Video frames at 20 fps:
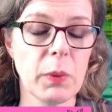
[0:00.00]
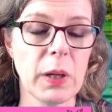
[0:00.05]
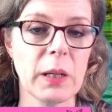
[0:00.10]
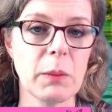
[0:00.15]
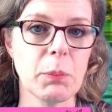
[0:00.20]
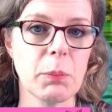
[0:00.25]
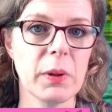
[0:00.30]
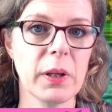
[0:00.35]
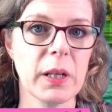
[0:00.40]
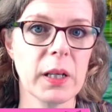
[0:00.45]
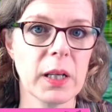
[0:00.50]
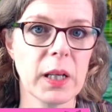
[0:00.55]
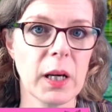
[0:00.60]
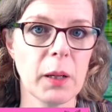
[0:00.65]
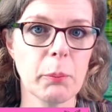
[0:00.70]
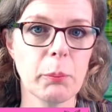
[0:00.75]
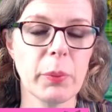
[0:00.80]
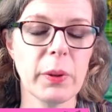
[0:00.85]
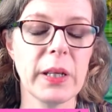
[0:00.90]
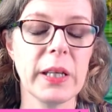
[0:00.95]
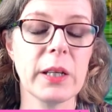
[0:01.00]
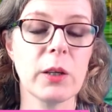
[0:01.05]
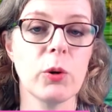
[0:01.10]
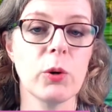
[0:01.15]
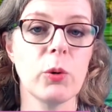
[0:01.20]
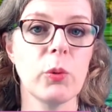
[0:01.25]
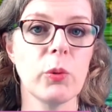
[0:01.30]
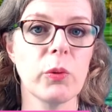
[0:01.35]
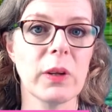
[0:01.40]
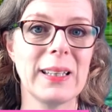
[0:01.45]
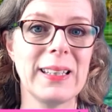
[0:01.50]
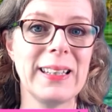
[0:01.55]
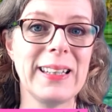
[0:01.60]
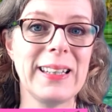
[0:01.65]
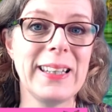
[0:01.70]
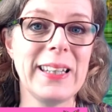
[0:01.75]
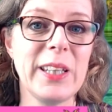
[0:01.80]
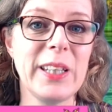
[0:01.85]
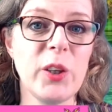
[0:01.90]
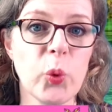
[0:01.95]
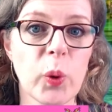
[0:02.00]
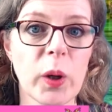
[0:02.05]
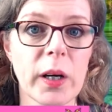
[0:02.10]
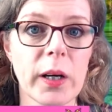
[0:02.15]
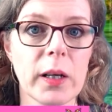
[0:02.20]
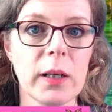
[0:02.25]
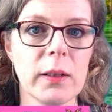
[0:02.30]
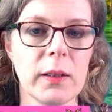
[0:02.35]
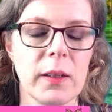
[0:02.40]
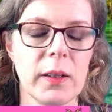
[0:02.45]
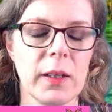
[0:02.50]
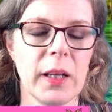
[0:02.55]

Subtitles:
made by a company called Neewer,